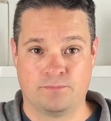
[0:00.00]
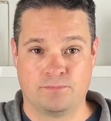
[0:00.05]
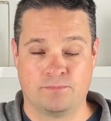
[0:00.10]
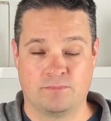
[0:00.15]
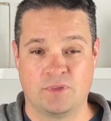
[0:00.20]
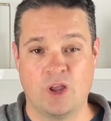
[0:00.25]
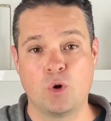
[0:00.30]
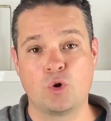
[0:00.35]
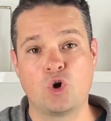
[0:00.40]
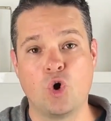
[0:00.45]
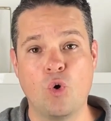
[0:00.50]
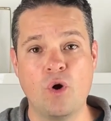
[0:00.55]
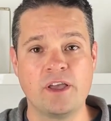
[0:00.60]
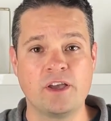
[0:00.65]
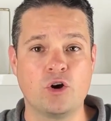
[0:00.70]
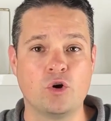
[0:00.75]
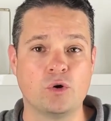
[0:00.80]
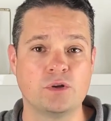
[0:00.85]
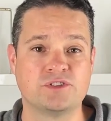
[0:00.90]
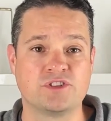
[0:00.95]
Now, going
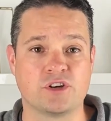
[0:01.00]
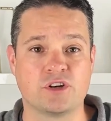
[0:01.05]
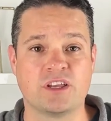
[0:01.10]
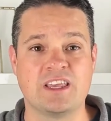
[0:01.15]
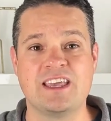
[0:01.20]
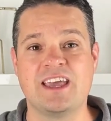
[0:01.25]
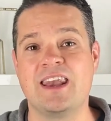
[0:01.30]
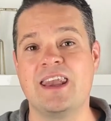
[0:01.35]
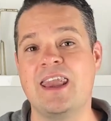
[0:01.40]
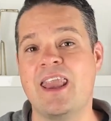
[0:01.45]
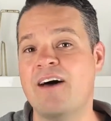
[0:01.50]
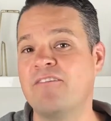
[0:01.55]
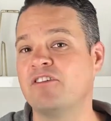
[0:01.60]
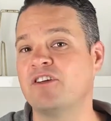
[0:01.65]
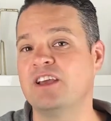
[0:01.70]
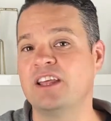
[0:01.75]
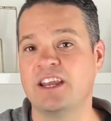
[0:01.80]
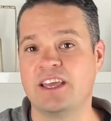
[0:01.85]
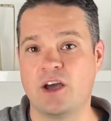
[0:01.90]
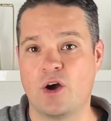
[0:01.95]
cold turkey and never
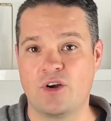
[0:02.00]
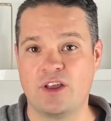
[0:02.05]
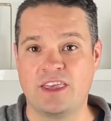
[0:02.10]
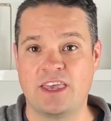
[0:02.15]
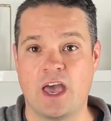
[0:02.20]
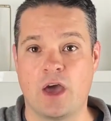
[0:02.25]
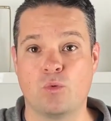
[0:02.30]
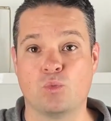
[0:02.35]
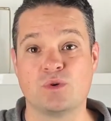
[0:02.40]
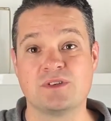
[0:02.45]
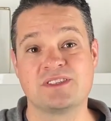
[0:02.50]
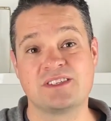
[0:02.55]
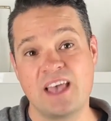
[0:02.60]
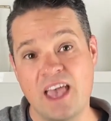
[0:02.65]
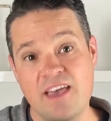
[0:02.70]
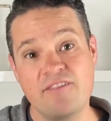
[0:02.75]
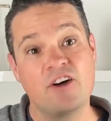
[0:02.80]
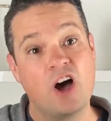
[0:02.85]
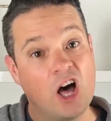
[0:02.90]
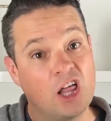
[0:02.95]
eating out again will
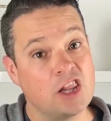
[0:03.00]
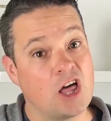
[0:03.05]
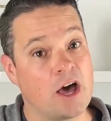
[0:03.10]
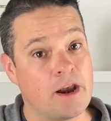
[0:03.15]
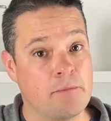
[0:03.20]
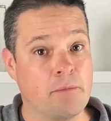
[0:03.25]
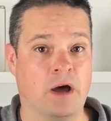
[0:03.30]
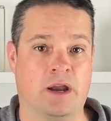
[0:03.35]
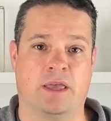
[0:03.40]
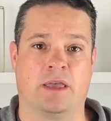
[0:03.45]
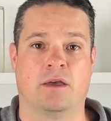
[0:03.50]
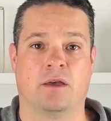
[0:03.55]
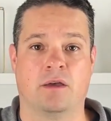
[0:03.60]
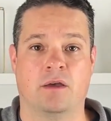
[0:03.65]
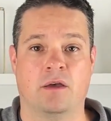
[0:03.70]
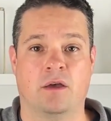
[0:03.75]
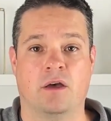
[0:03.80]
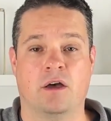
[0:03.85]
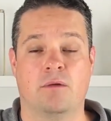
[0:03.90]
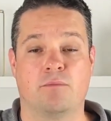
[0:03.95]
save a lot of money.
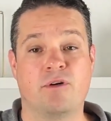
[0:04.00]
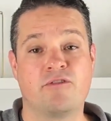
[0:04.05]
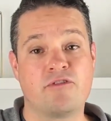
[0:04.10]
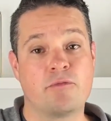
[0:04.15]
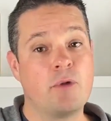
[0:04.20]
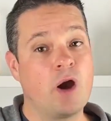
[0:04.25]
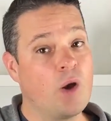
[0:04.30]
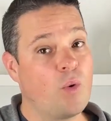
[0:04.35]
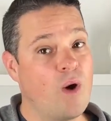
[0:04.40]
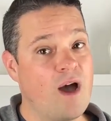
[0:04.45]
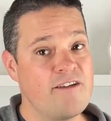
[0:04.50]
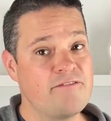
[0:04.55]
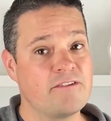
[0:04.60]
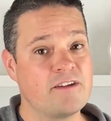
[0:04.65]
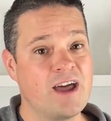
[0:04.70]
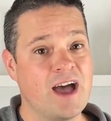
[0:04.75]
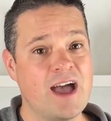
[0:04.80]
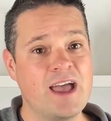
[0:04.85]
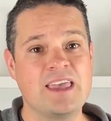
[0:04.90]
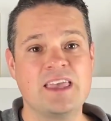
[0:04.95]
But for my wife
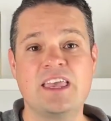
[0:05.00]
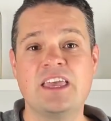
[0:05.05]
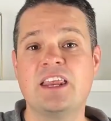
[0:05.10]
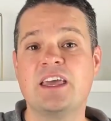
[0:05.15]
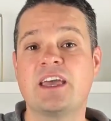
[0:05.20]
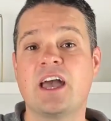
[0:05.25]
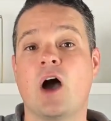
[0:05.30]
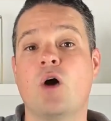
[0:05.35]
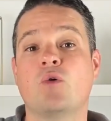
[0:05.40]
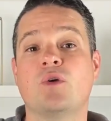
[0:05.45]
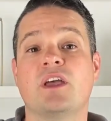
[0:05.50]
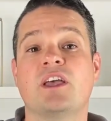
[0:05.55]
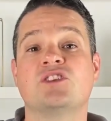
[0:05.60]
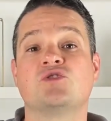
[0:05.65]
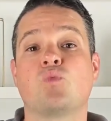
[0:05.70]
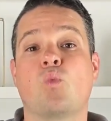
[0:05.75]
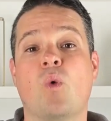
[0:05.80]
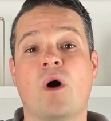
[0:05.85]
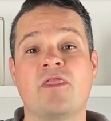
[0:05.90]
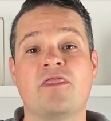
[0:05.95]
and I, eating out is
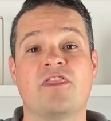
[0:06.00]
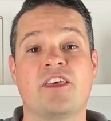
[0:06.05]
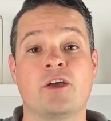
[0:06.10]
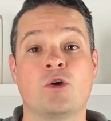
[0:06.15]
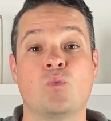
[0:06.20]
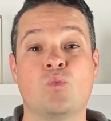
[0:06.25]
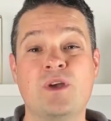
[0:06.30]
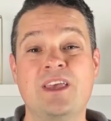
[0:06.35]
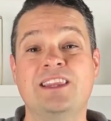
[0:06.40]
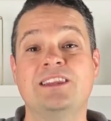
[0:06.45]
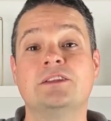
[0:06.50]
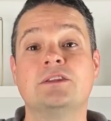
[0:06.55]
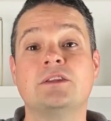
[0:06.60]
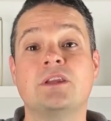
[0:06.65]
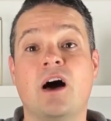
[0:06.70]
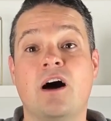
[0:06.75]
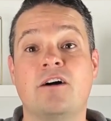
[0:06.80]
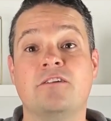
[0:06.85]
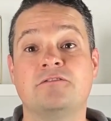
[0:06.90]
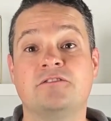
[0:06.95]
one thing we
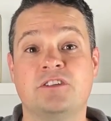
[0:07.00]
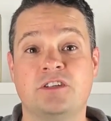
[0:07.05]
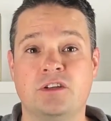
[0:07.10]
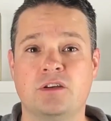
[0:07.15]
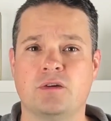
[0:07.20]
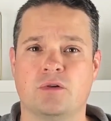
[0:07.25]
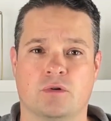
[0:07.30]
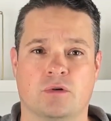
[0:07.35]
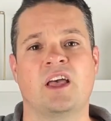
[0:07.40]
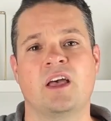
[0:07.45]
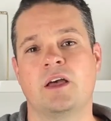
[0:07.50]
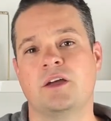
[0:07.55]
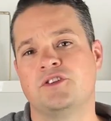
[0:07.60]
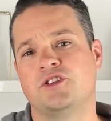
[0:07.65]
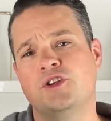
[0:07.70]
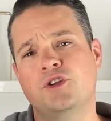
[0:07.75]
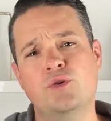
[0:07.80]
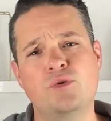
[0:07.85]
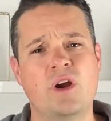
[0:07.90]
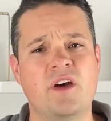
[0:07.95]
love to do. To
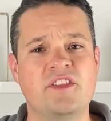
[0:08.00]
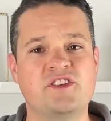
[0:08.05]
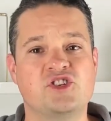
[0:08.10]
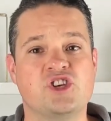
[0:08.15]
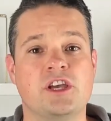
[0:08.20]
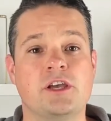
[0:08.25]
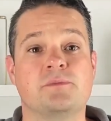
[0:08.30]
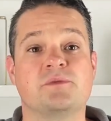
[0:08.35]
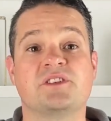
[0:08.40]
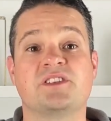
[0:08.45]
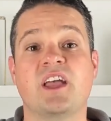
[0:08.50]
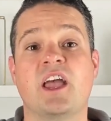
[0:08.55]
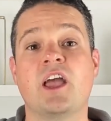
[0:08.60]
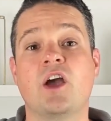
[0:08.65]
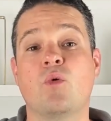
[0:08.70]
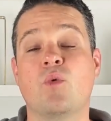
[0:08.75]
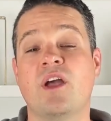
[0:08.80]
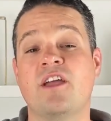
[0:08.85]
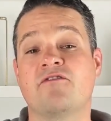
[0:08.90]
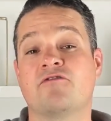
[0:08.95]
do it on the cheap, stay
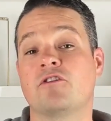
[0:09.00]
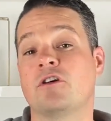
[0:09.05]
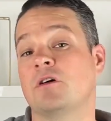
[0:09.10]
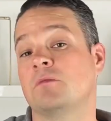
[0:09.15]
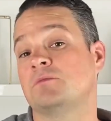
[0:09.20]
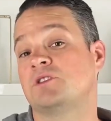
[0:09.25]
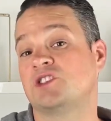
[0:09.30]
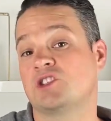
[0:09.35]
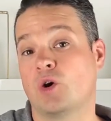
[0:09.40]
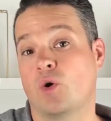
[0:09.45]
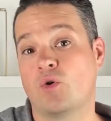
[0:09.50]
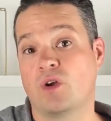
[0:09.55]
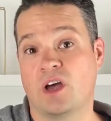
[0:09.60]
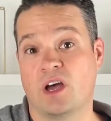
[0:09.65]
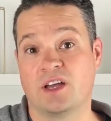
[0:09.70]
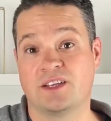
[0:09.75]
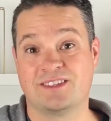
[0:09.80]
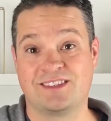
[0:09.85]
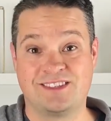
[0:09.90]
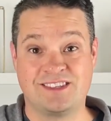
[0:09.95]
away from
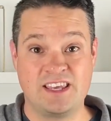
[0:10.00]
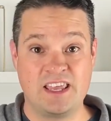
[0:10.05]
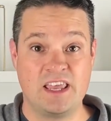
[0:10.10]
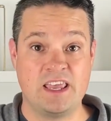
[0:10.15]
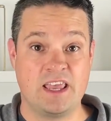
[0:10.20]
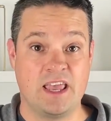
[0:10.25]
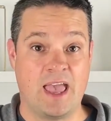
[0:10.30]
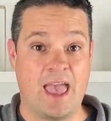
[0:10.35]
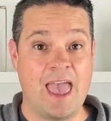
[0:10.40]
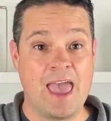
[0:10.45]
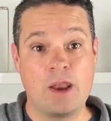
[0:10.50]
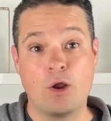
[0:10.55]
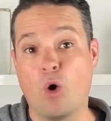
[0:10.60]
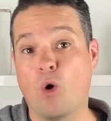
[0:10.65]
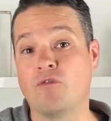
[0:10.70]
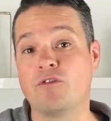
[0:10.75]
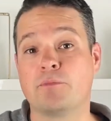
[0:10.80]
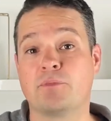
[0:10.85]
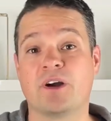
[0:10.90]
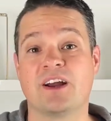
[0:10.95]
soda, tea, and
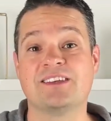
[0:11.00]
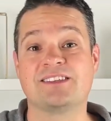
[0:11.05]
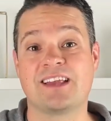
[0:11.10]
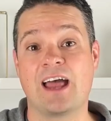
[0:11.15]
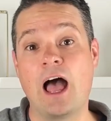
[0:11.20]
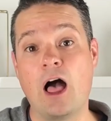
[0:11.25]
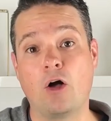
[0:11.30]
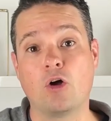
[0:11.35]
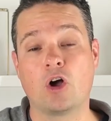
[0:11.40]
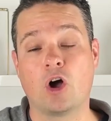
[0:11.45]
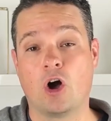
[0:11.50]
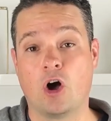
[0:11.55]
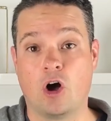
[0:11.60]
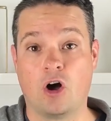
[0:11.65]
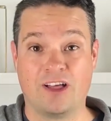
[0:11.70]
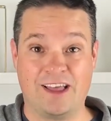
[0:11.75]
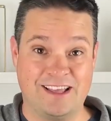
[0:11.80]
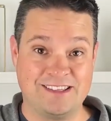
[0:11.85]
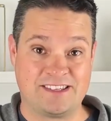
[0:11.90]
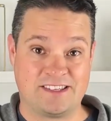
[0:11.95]
overpriced alcohol
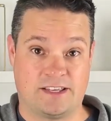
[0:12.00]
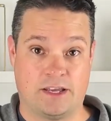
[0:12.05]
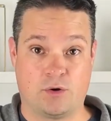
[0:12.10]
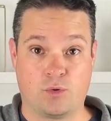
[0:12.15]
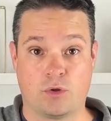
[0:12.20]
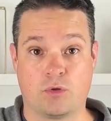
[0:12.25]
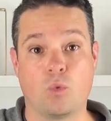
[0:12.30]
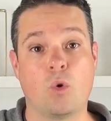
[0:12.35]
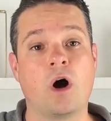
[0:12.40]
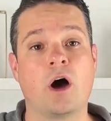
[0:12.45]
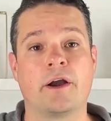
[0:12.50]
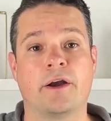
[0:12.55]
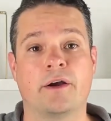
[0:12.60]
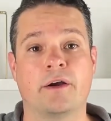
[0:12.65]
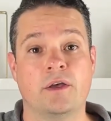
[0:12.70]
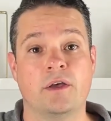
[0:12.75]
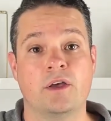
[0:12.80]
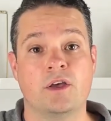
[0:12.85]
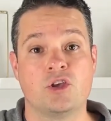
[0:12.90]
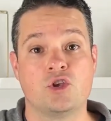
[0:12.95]
and stick with water.
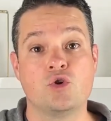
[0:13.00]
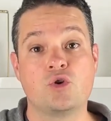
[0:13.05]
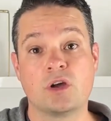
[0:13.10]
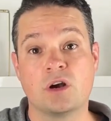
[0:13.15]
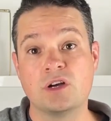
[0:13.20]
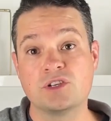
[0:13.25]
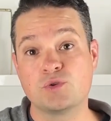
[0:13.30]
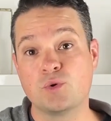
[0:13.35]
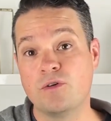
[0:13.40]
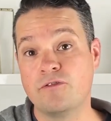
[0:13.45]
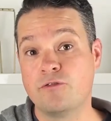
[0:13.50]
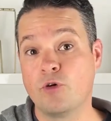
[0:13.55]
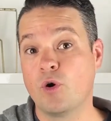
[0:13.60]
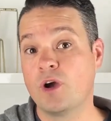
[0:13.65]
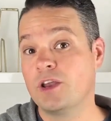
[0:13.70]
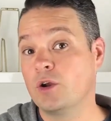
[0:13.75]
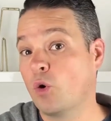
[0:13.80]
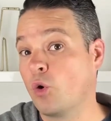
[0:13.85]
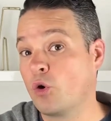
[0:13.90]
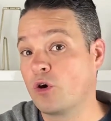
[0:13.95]
You can also
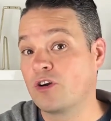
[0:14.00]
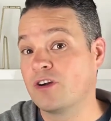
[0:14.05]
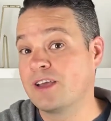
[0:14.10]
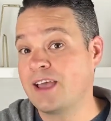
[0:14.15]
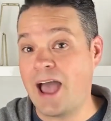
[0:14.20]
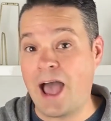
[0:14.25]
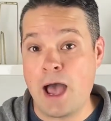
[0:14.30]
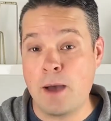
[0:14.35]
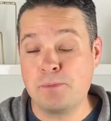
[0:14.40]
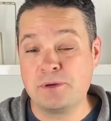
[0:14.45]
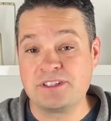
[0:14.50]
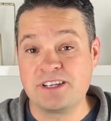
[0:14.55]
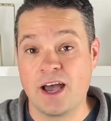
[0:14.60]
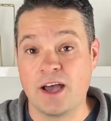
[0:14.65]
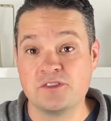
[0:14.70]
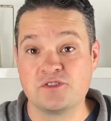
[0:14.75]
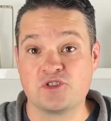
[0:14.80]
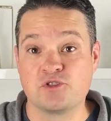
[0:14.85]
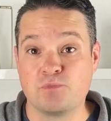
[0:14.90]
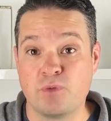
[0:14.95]
avoid ordering
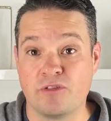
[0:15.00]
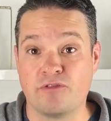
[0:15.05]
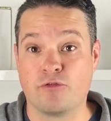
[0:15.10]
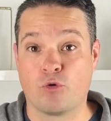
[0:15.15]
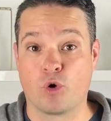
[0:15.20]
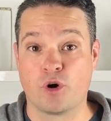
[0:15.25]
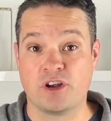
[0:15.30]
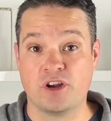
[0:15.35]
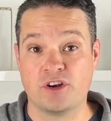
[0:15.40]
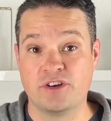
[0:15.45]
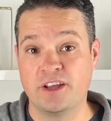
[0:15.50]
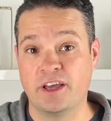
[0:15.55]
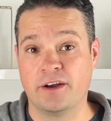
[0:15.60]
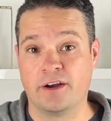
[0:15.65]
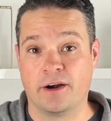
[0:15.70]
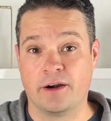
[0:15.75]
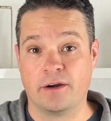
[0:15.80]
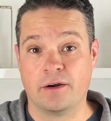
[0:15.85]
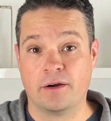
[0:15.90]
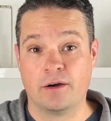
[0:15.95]
appetizers before your
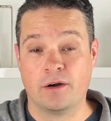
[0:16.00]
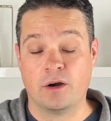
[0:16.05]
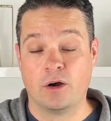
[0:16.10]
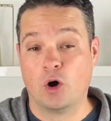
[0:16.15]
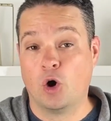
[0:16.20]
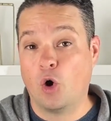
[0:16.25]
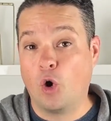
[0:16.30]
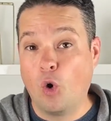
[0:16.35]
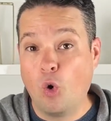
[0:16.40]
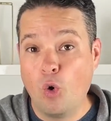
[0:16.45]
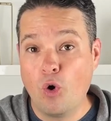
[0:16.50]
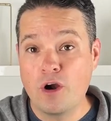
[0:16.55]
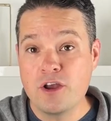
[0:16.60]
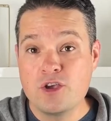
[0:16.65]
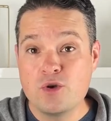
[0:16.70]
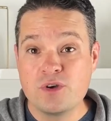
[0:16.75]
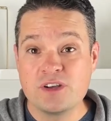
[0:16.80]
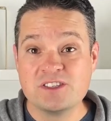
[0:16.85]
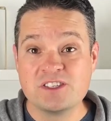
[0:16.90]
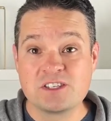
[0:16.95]
dinner. Or you
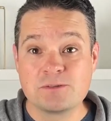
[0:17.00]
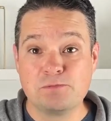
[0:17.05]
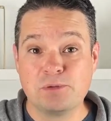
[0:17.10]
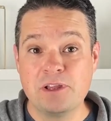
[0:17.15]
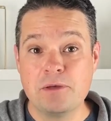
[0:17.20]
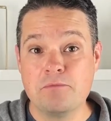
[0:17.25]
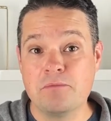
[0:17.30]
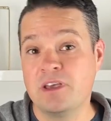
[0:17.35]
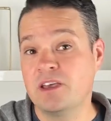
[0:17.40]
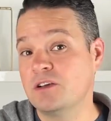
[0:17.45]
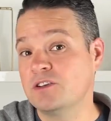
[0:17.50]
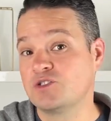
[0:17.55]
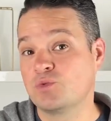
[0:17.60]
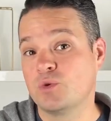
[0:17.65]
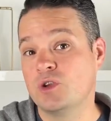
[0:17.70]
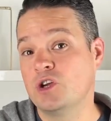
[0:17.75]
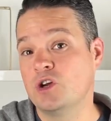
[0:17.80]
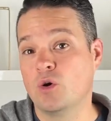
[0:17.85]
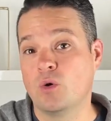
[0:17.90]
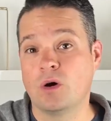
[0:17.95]
can split meals
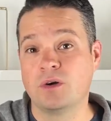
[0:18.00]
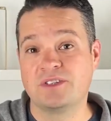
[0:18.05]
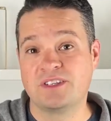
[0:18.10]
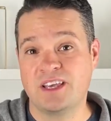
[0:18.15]
when you go out to